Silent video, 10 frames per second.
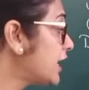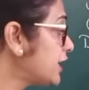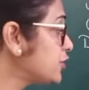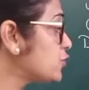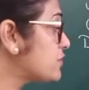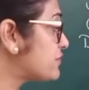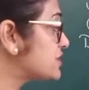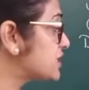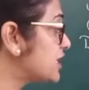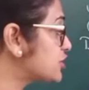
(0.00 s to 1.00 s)
into
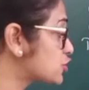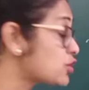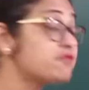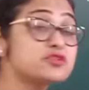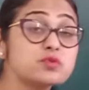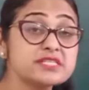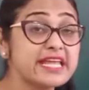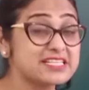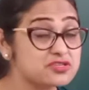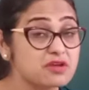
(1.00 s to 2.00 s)
differentiation of which was an
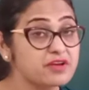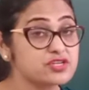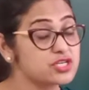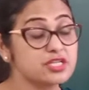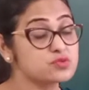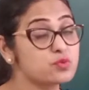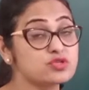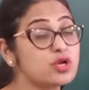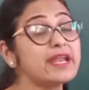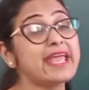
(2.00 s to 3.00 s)
extra function. This was
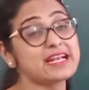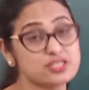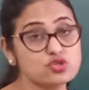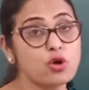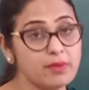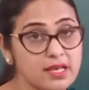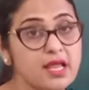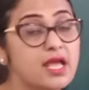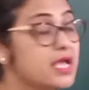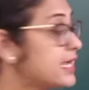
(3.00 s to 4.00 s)
not x normal.
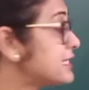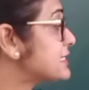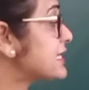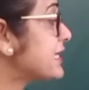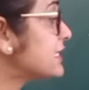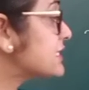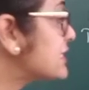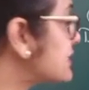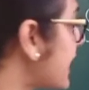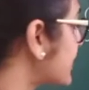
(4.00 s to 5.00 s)
Is it clear?
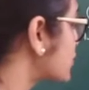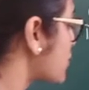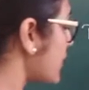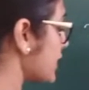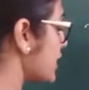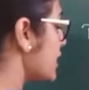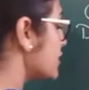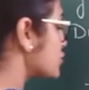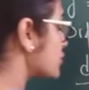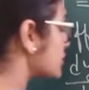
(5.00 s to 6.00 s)
This is x square.
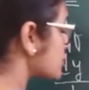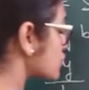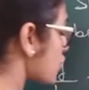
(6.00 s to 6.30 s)
So this is